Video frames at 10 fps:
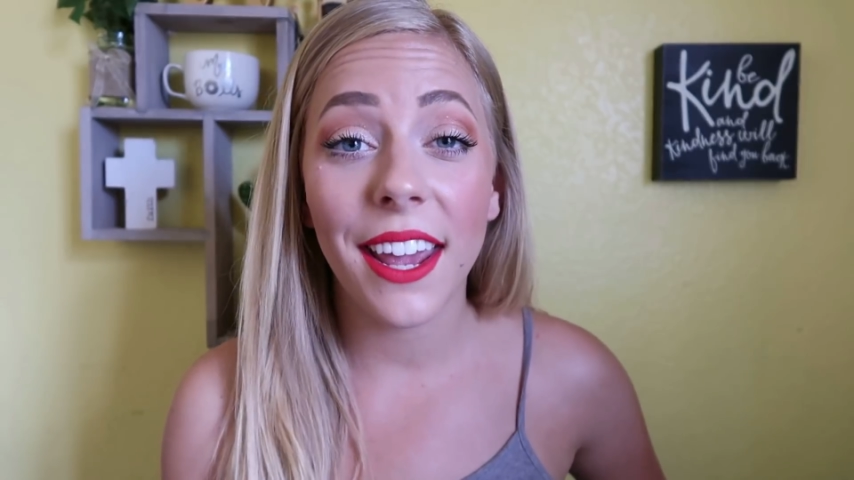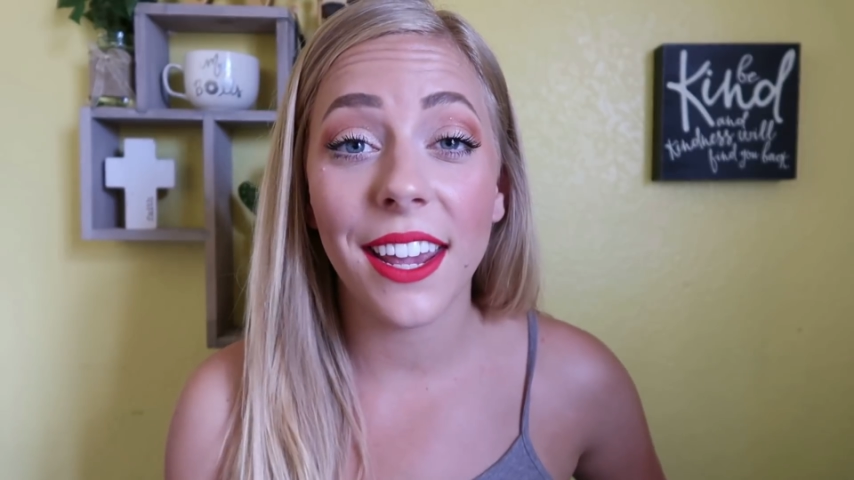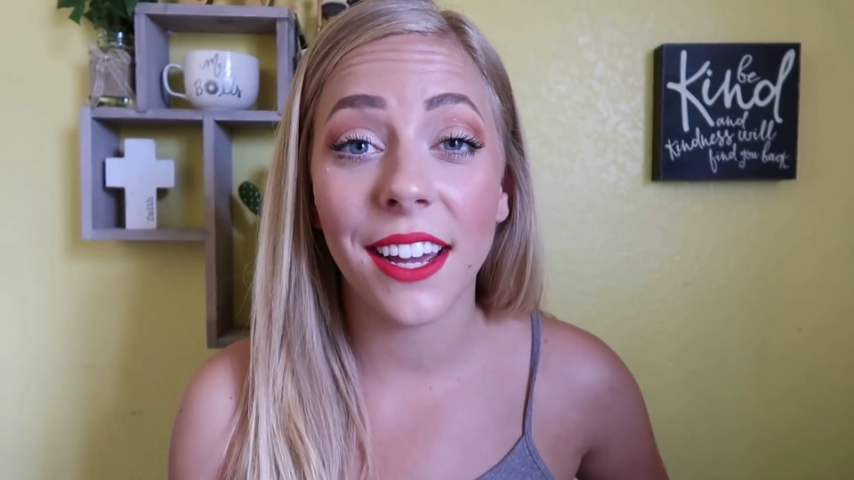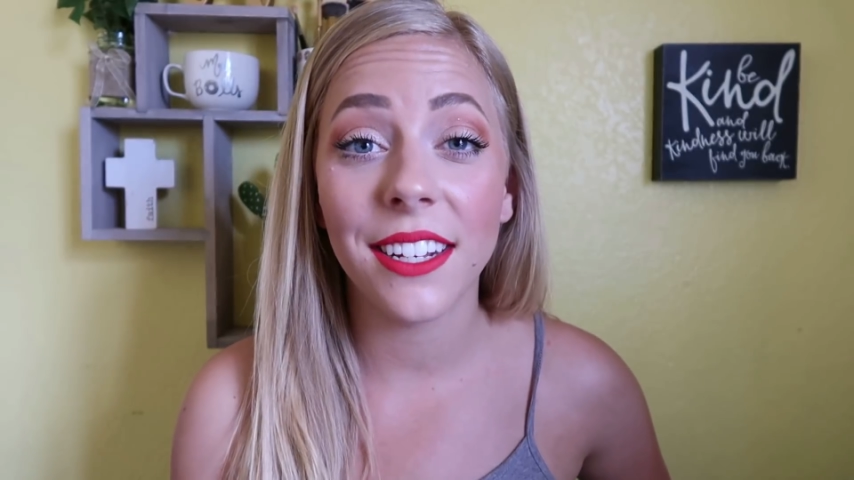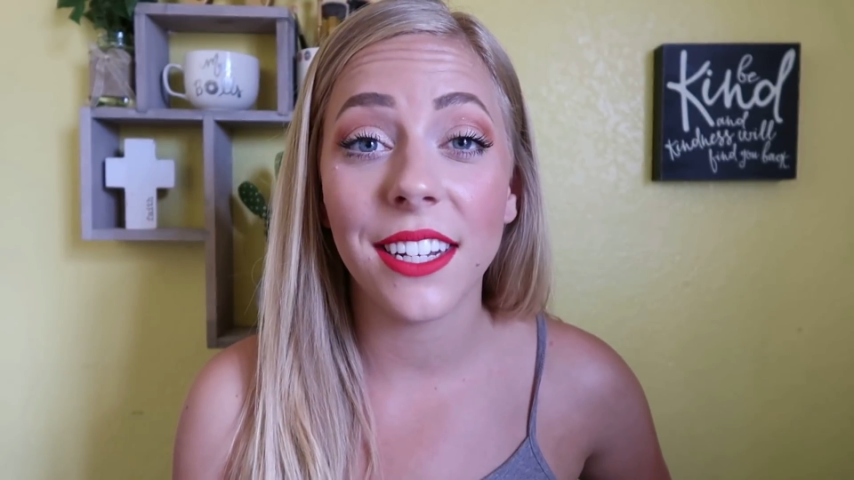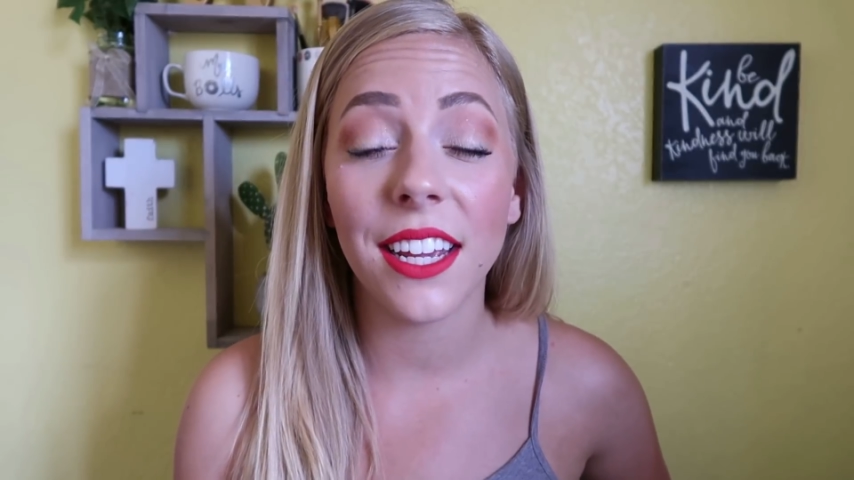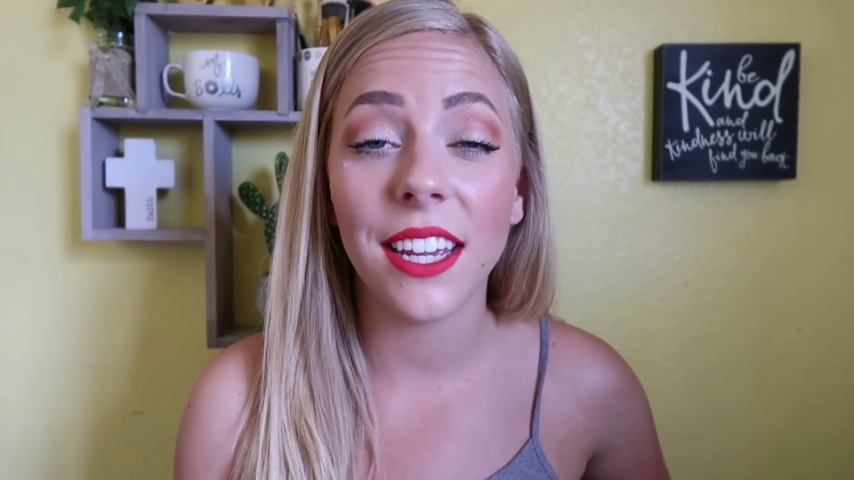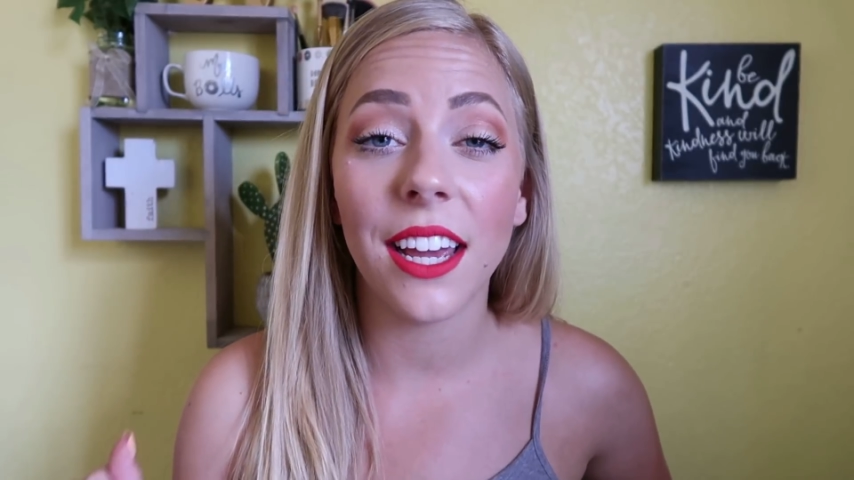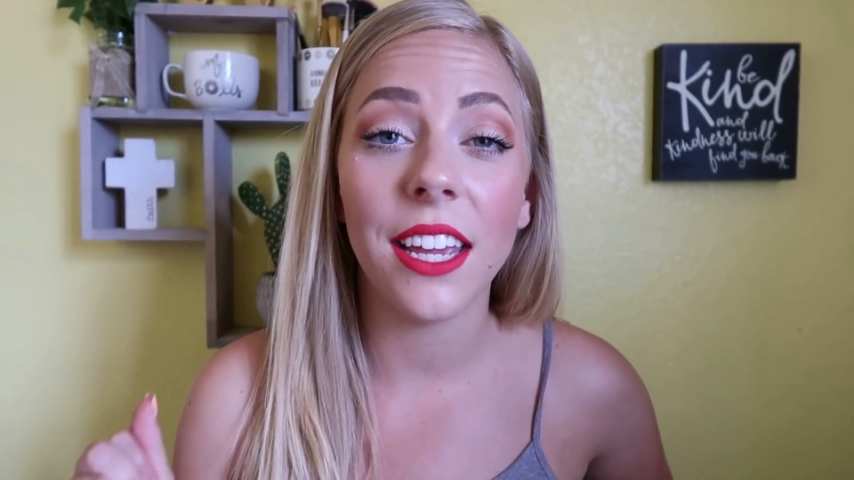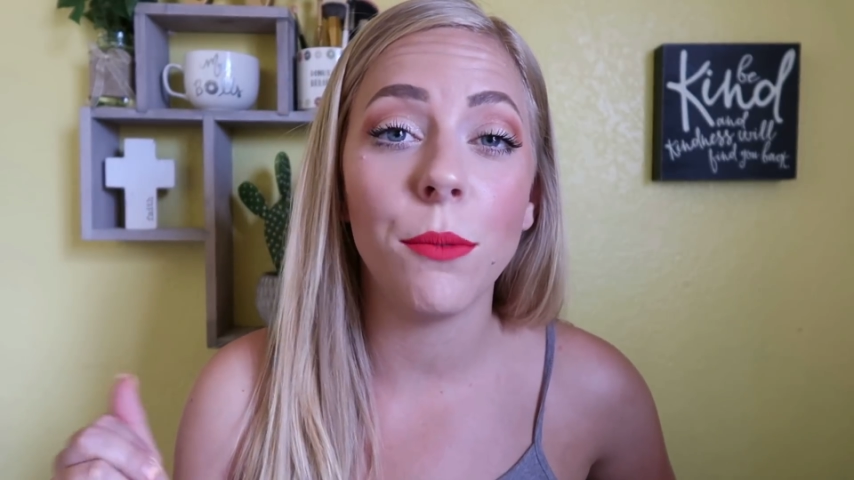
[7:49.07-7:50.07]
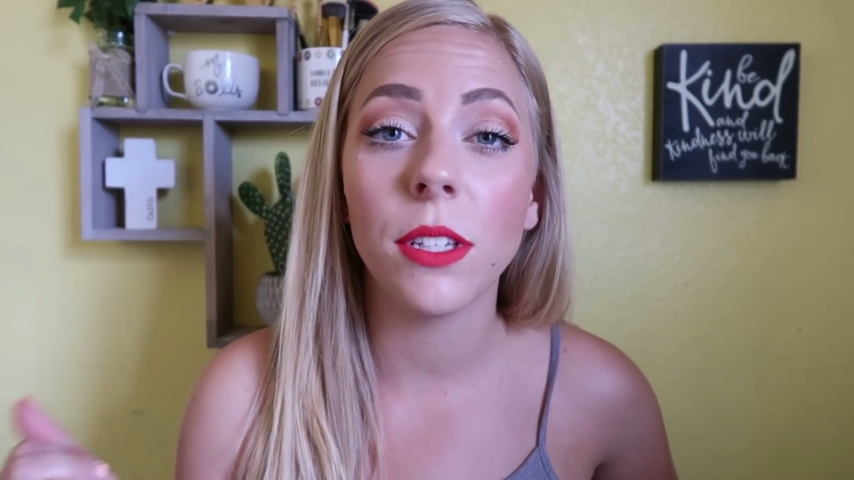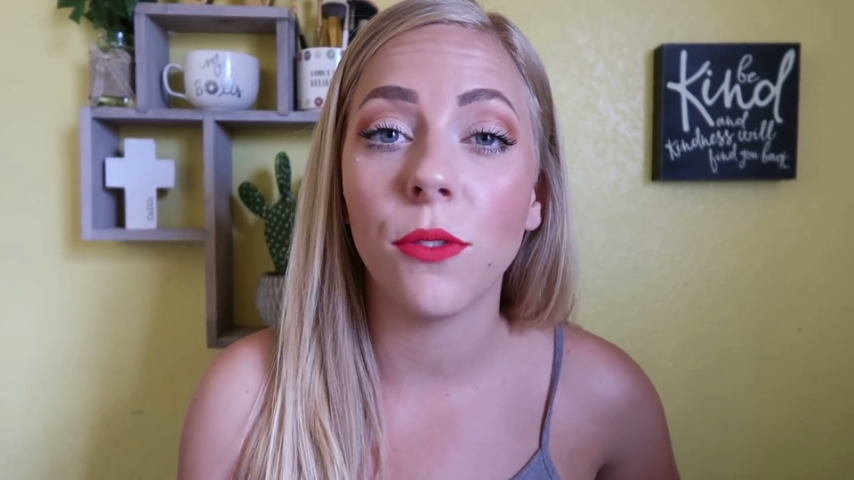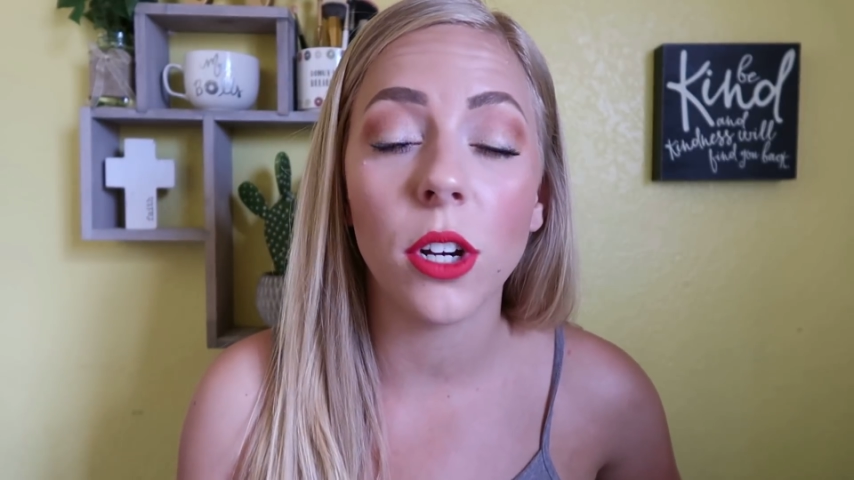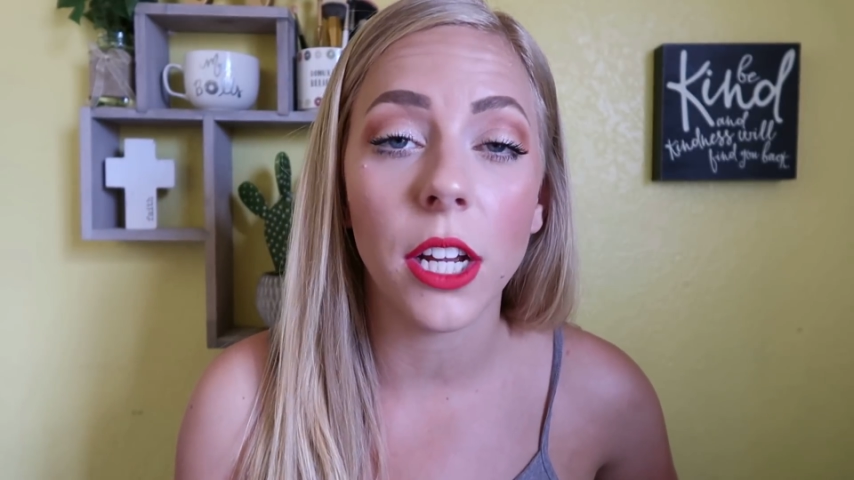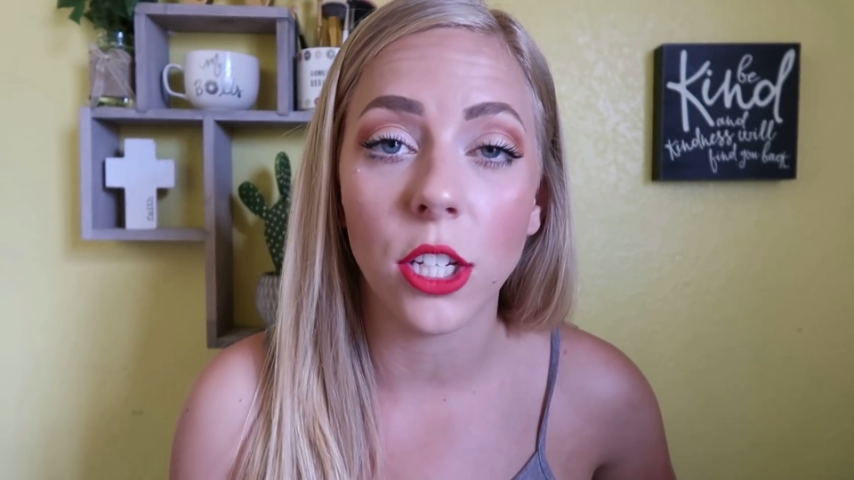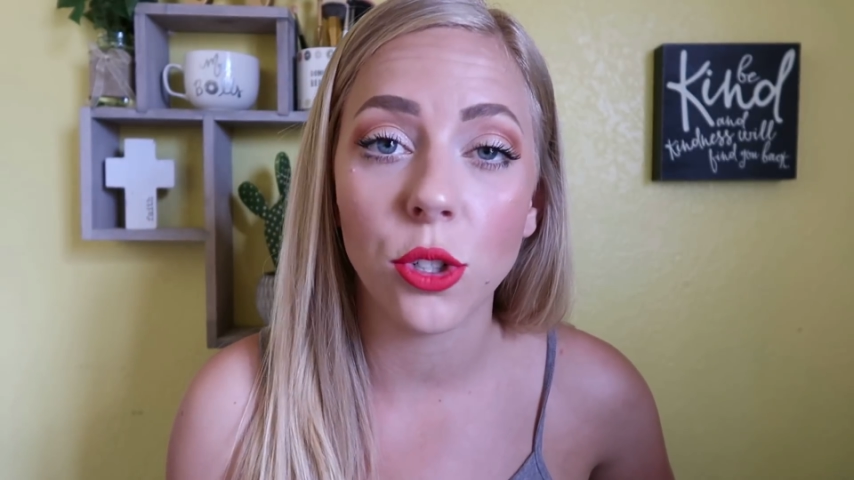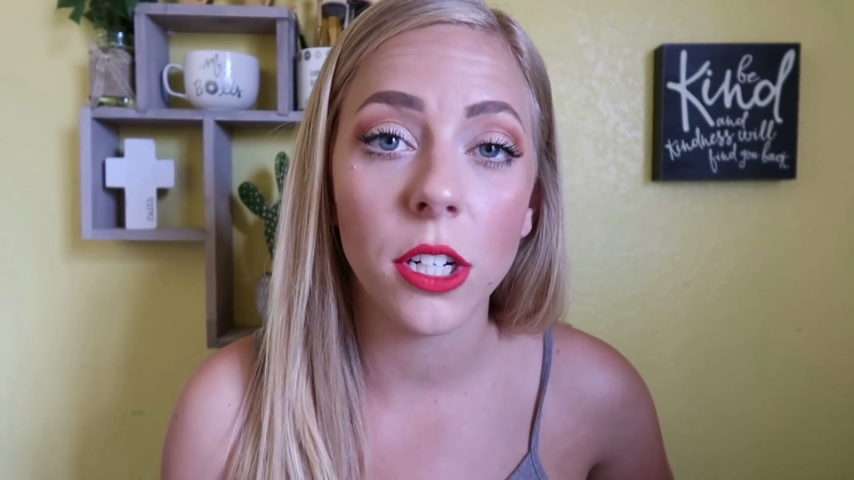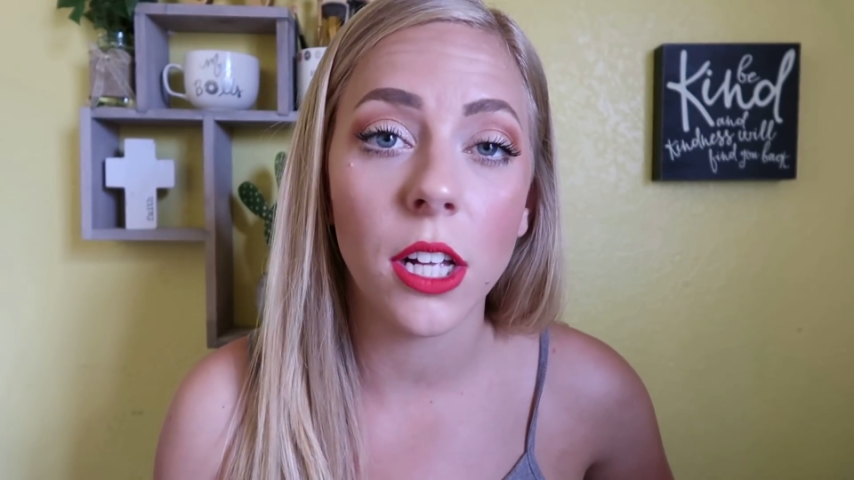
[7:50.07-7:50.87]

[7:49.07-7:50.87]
And it was for a history